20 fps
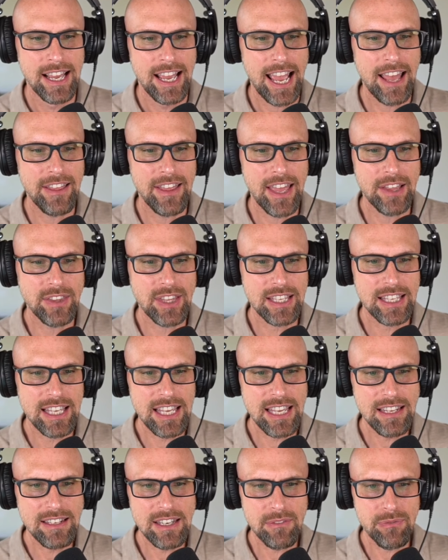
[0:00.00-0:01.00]
And the
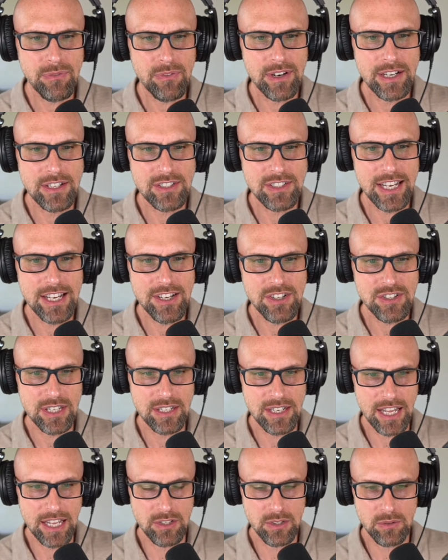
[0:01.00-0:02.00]
key
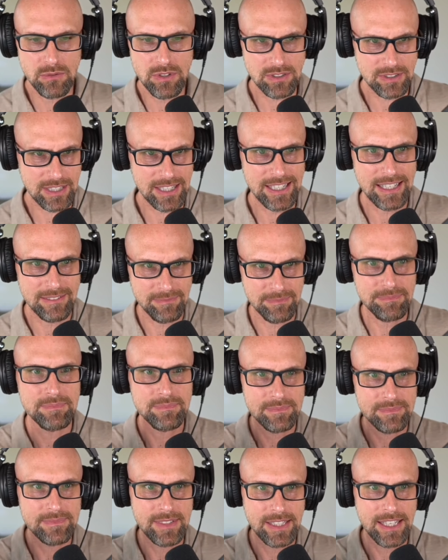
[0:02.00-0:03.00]
differentiation, and you just kind of
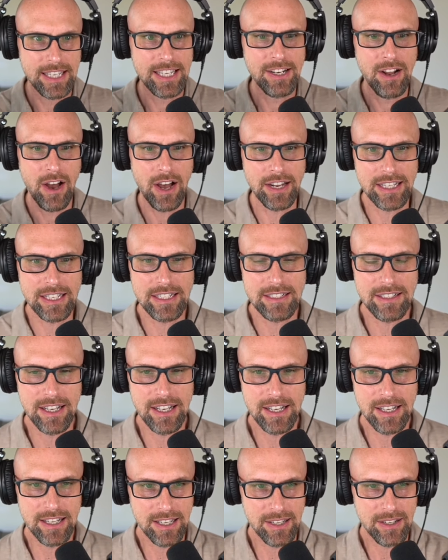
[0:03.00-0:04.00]
hit on it
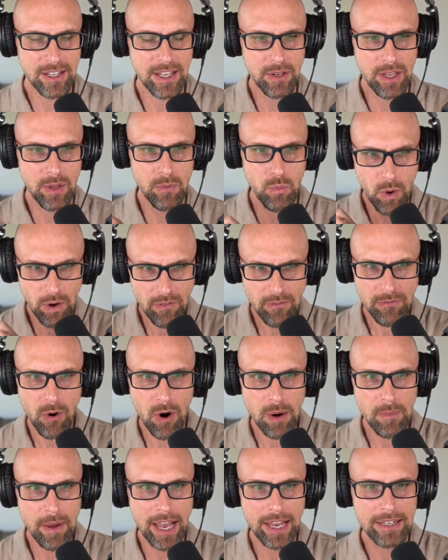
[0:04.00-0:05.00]
in one
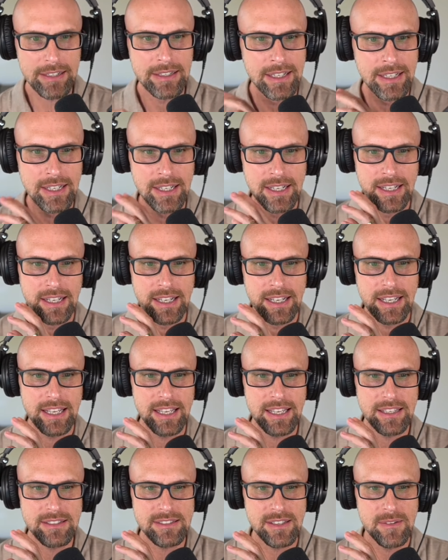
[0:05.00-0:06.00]
format,
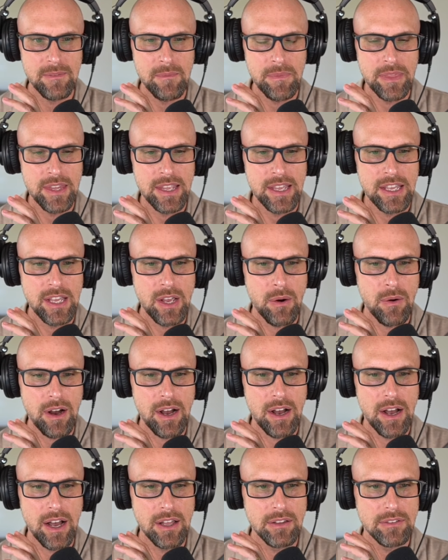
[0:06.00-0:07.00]
is
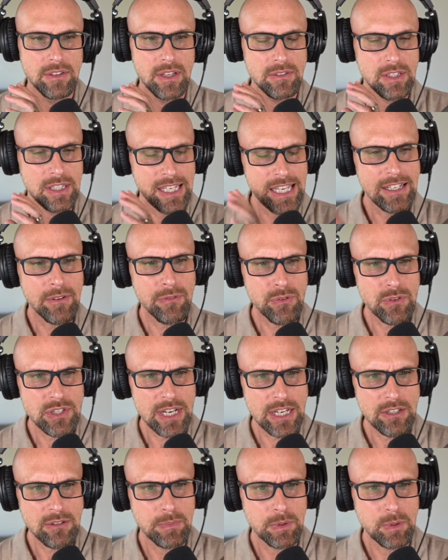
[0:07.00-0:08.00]
the key
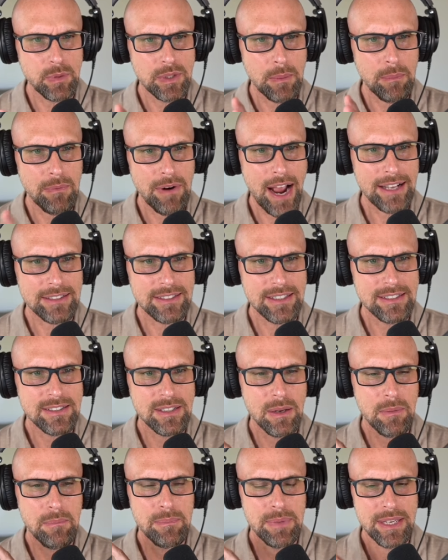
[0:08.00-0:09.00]
differentiation between a practice
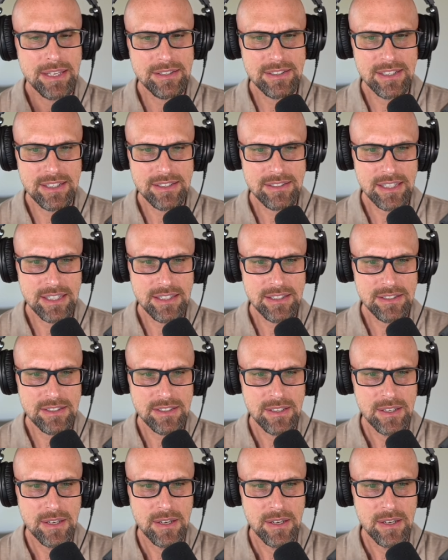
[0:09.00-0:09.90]
and a business is